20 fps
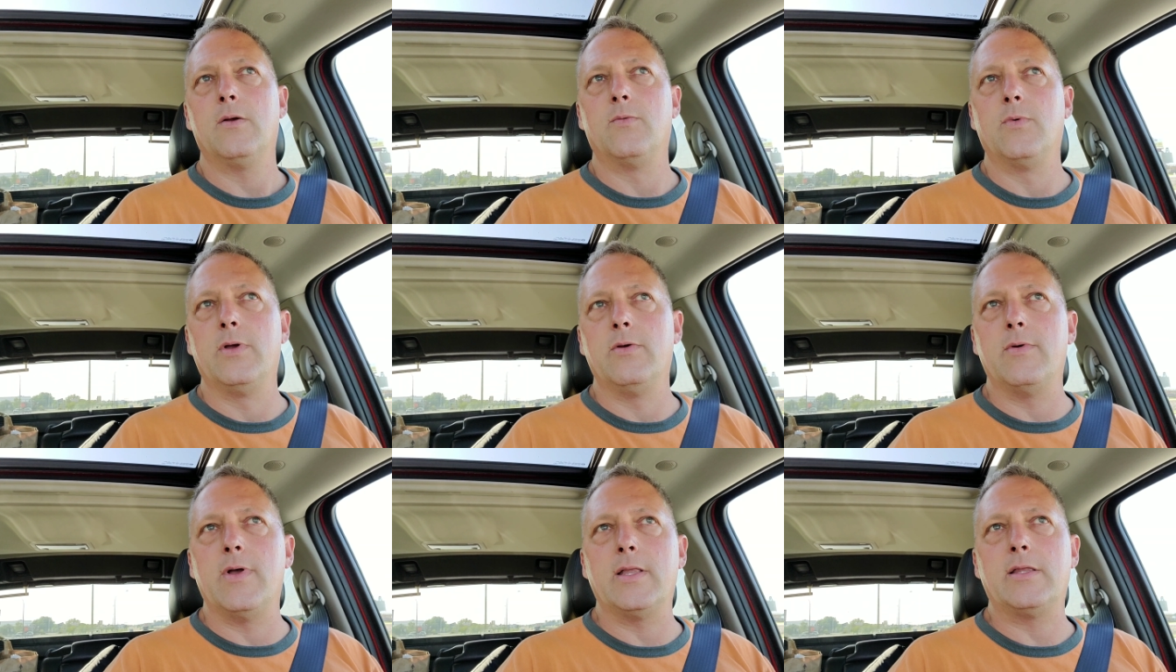
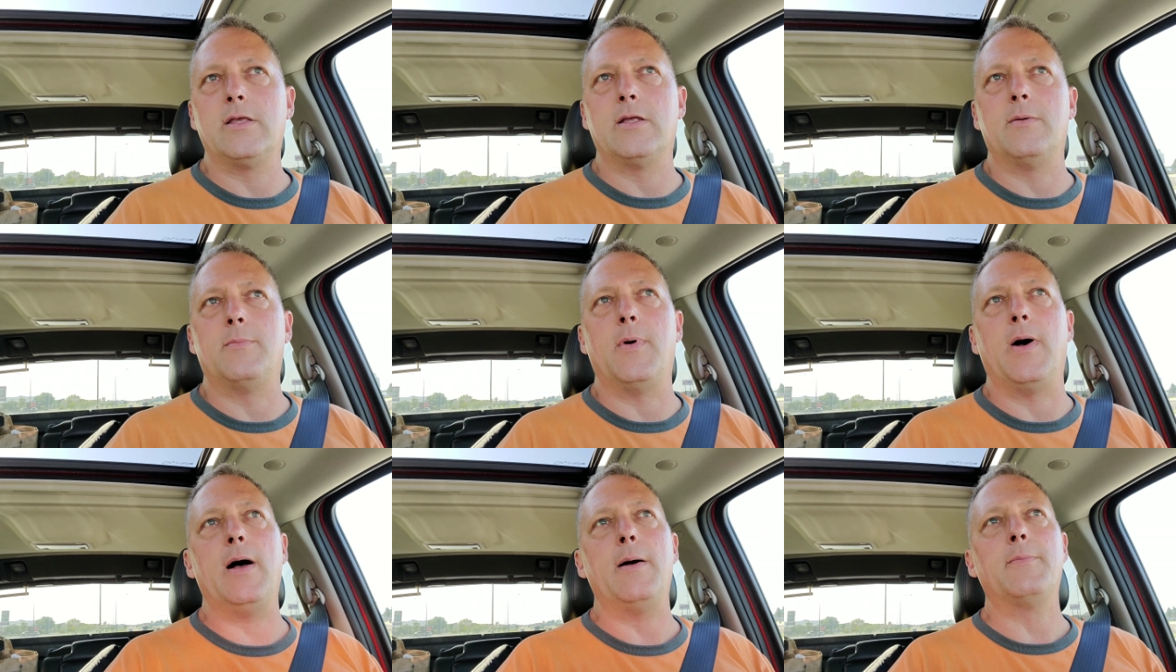We rented
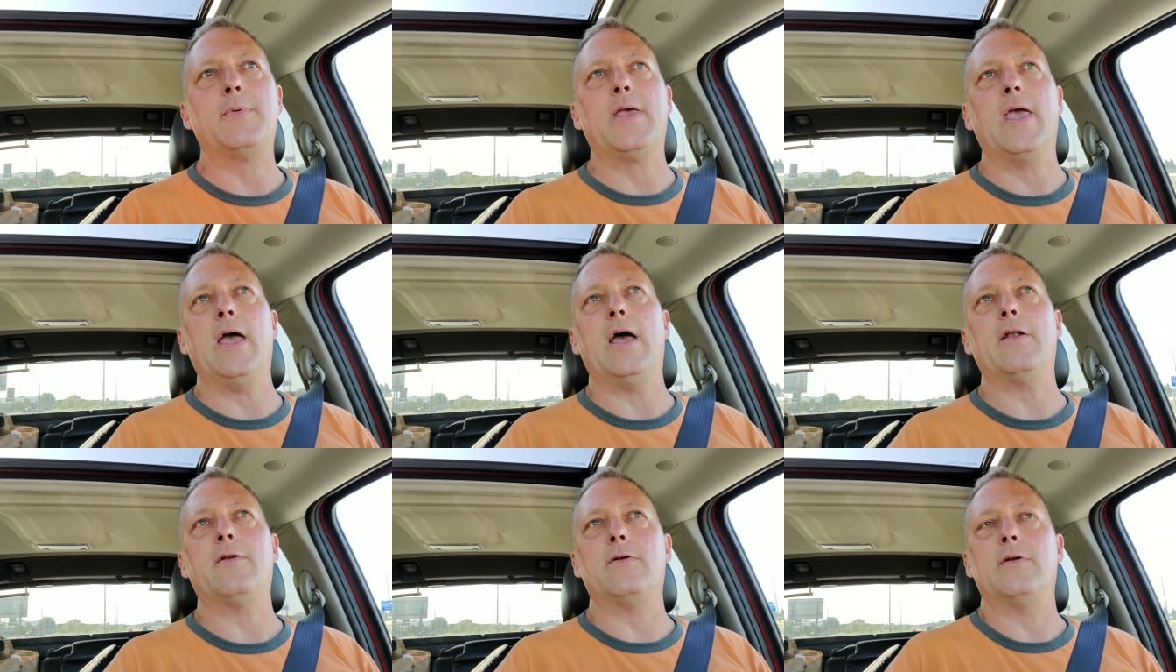a
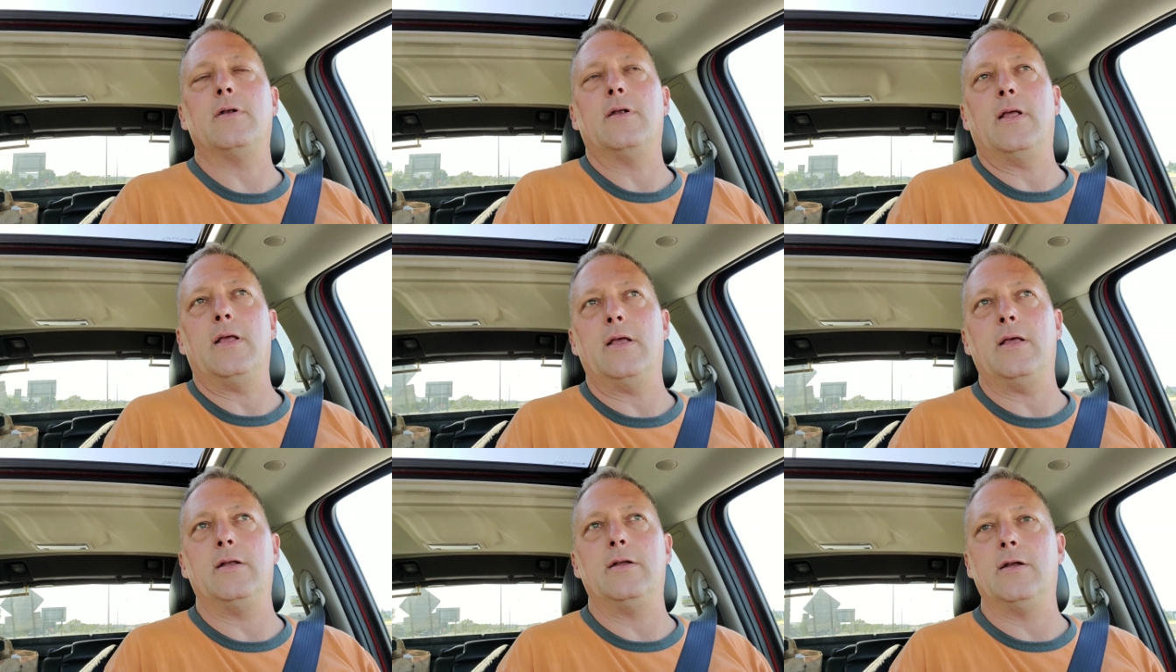bobcat
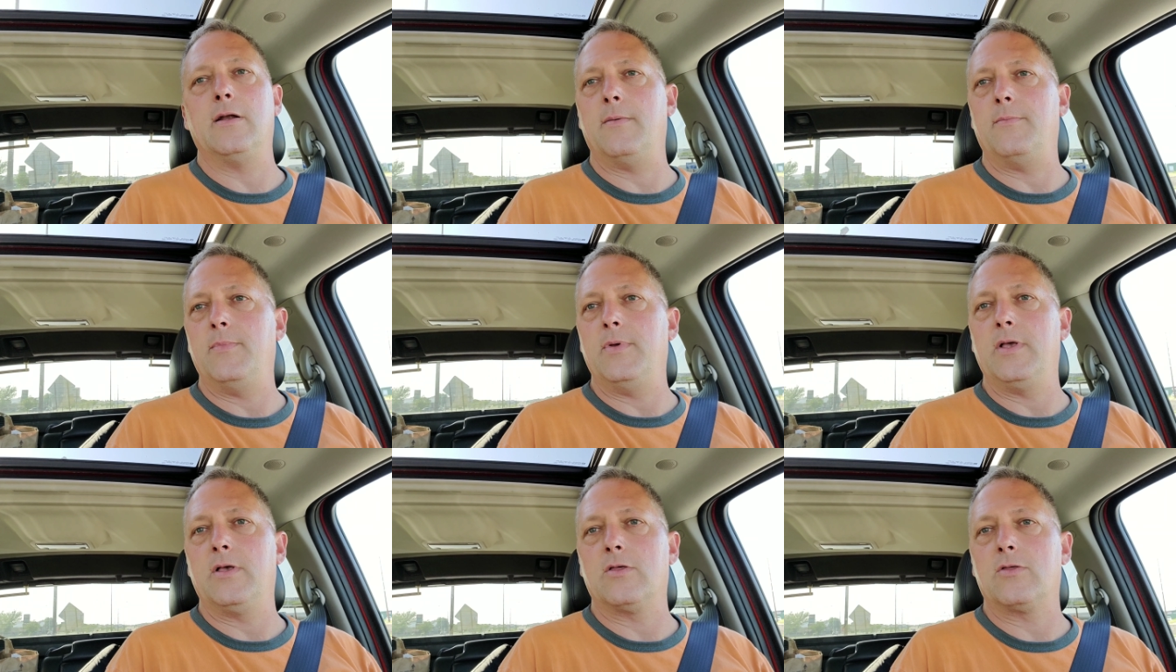ended
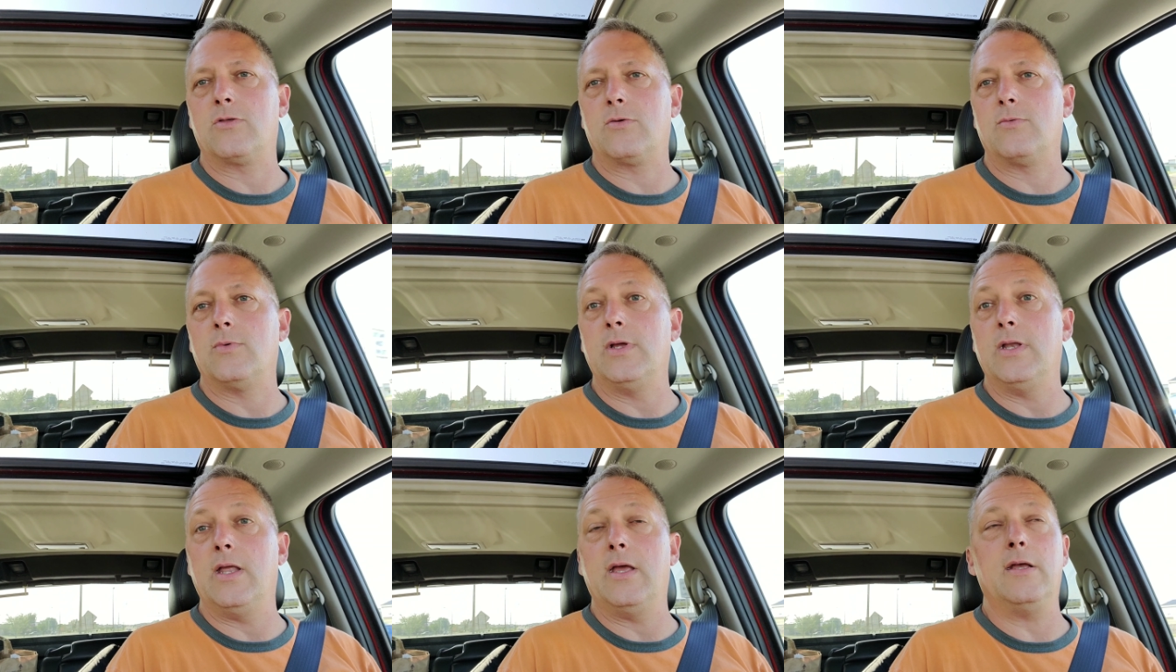up being
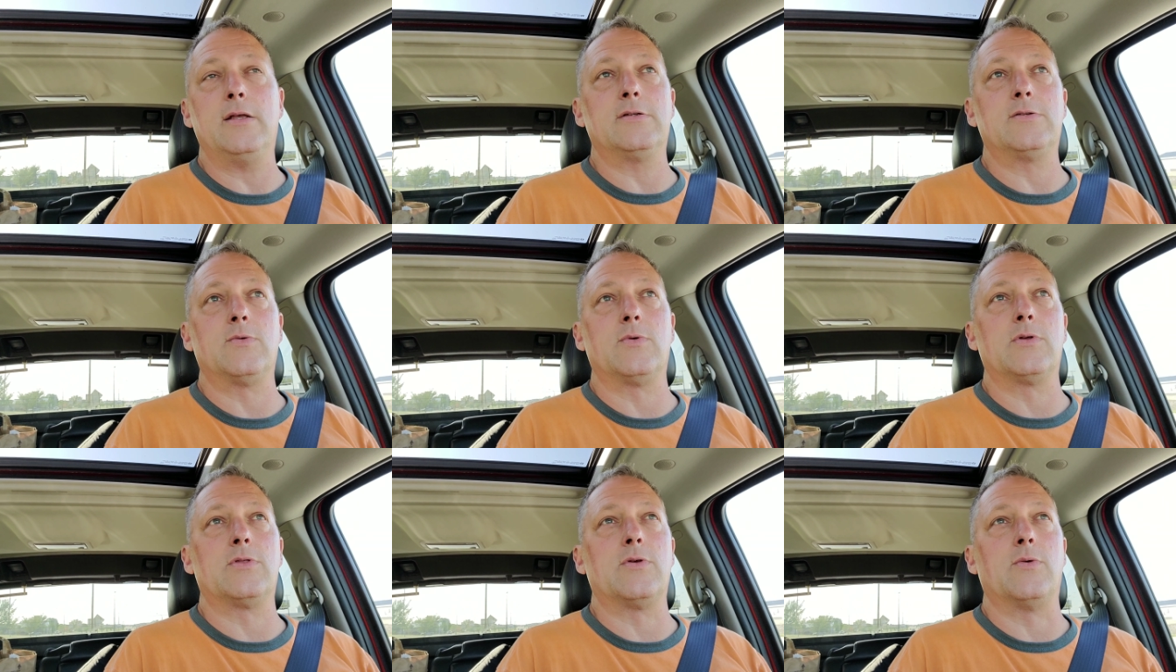three
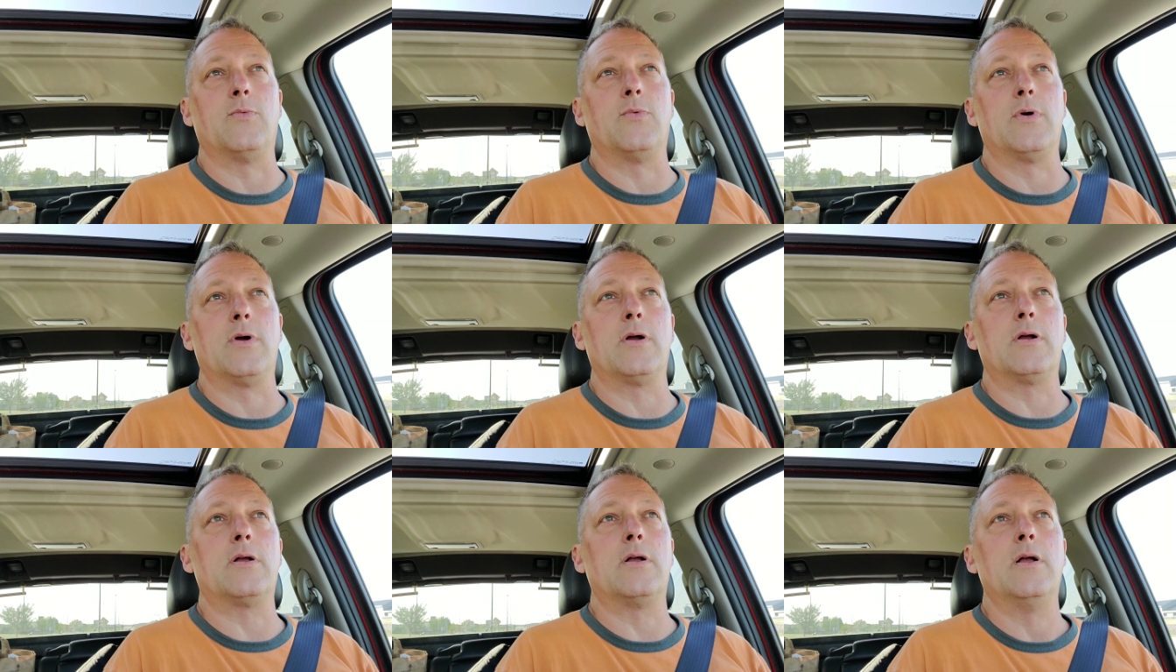days worth of
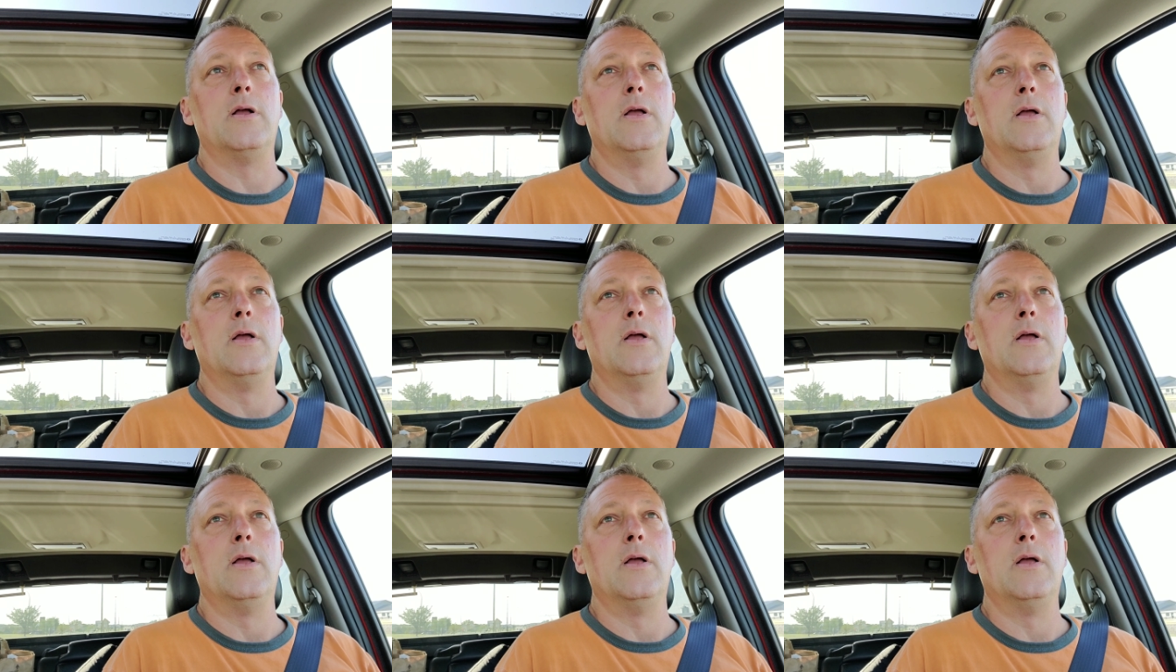work.